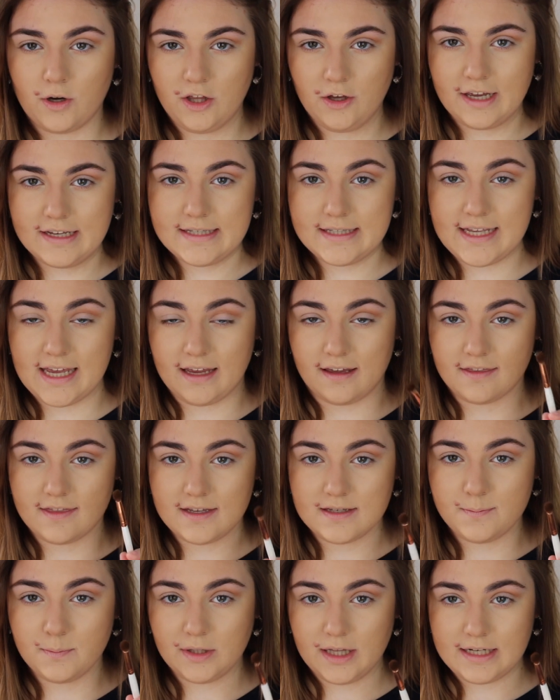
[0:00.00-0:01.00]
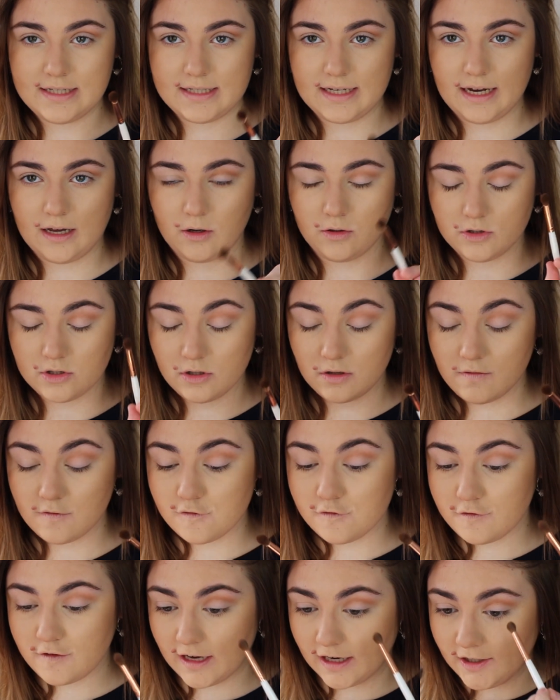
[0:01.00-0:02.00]
what do you guys think? This blended out
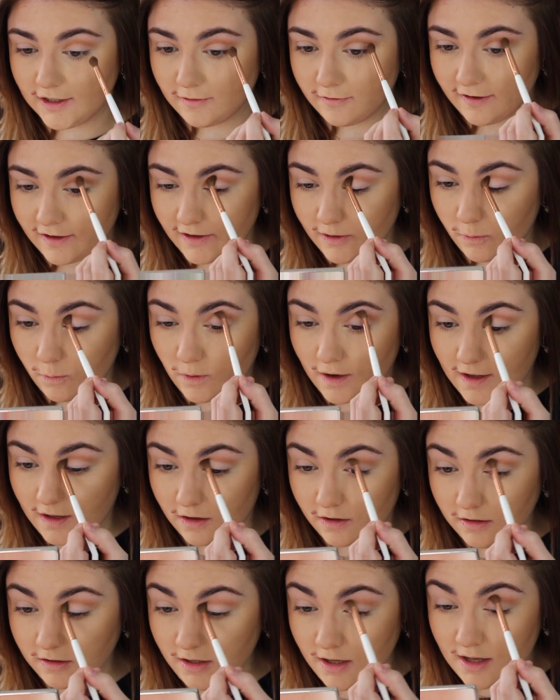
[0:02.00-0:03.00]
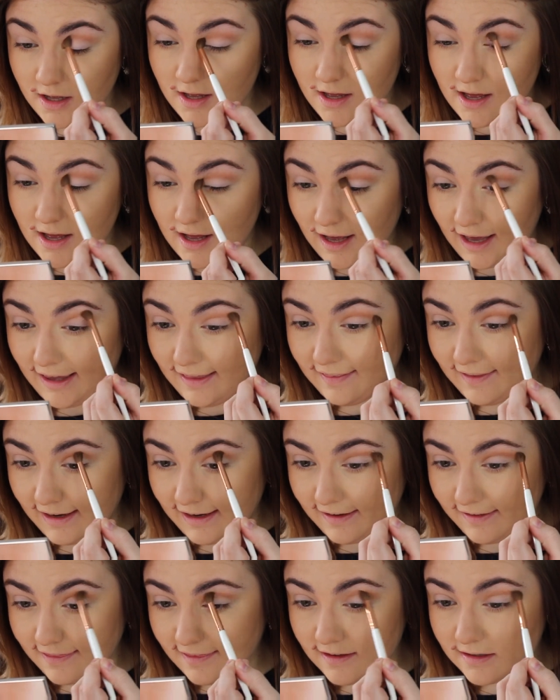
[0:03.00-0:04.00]
very well. I
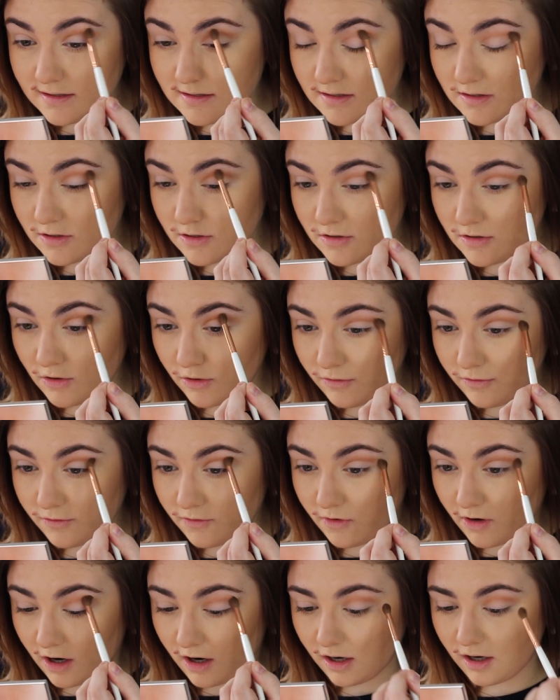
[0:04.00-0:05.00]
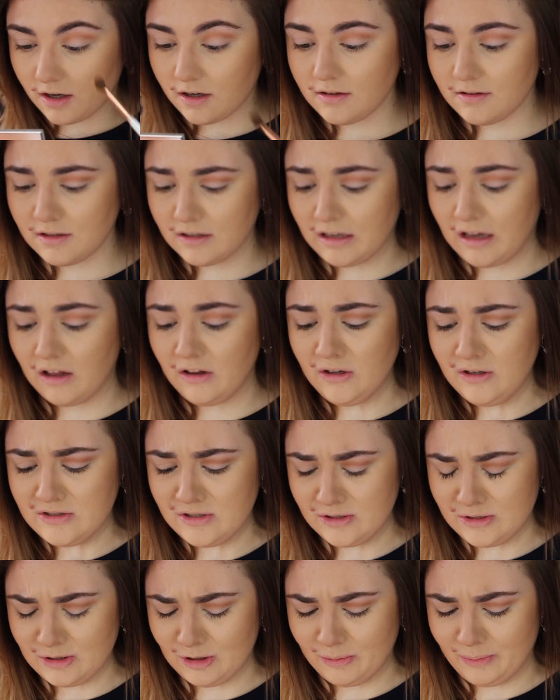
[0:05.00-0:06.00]
like this so far. The colors
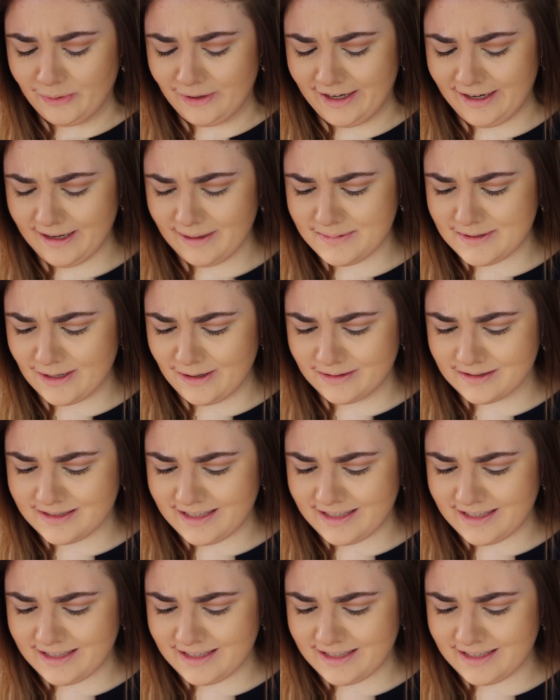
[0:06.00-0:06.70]
are so pretty, I'm so